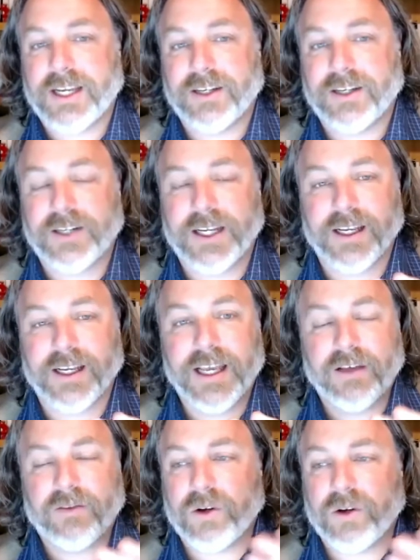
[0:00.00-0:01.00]
here, and
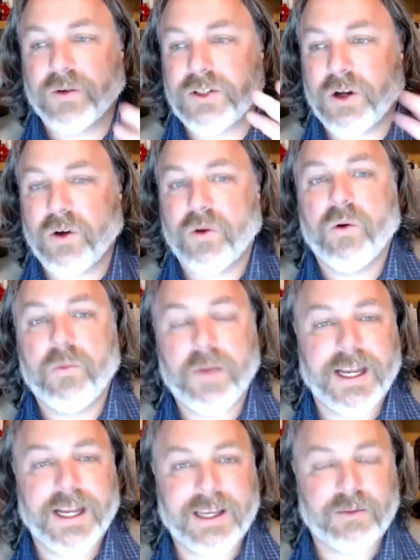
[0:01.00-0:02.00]
Ferron, so
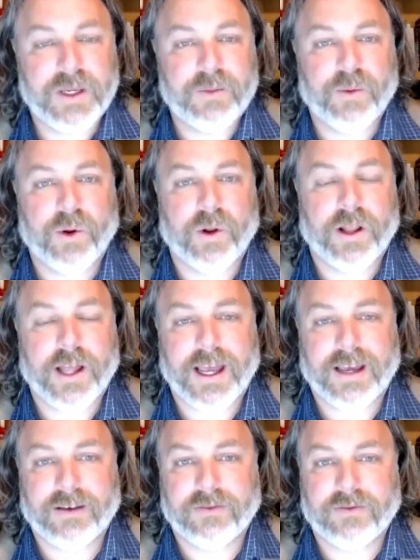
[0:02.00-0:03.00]
many people
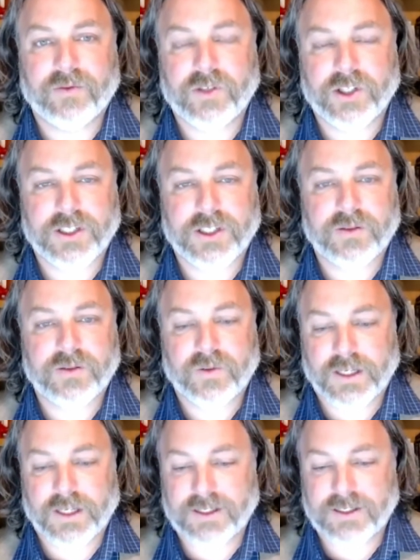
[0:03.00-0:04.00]
have just
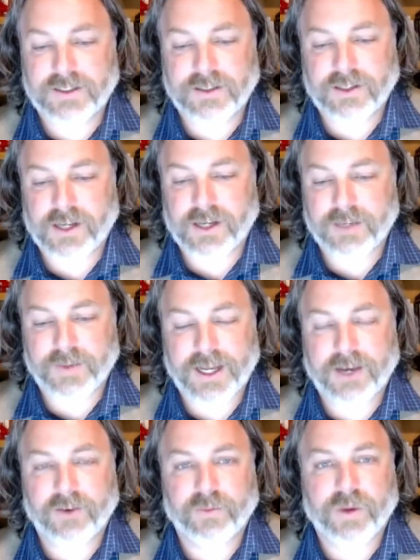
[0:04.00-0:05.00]
talked about
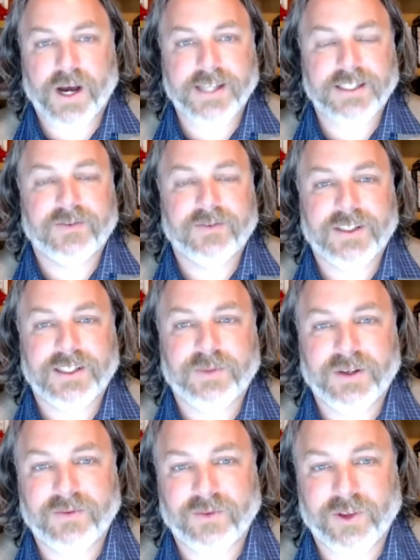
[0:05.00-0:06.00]
how positive this has
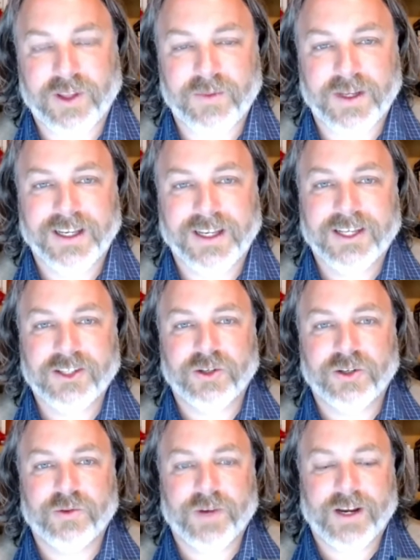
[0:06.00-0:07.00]
been for them, and so
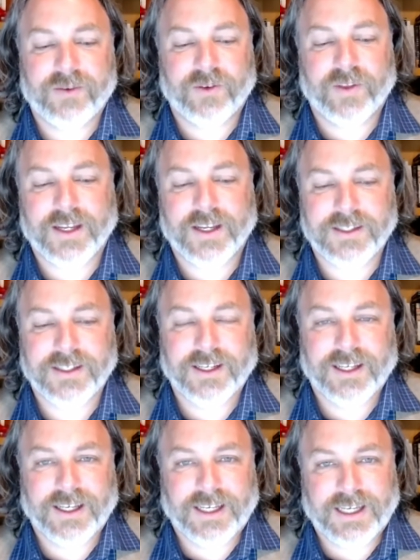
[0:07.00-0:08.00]
grateful that
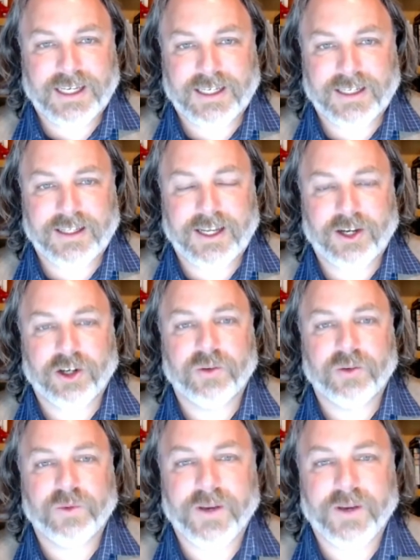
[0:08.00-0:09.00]
they heard
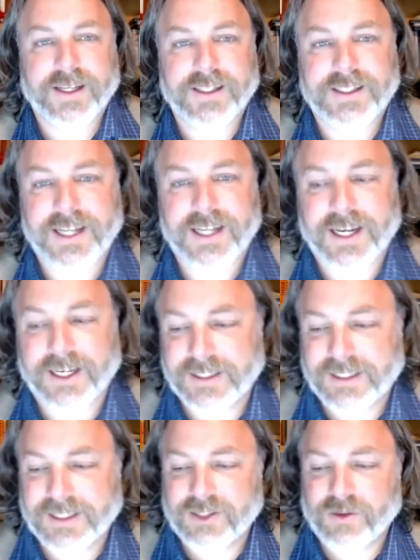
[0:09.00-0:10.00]
what you had to say.
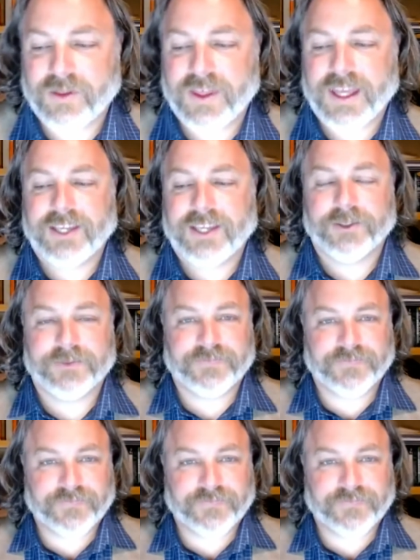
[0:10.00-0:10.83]
So thank you.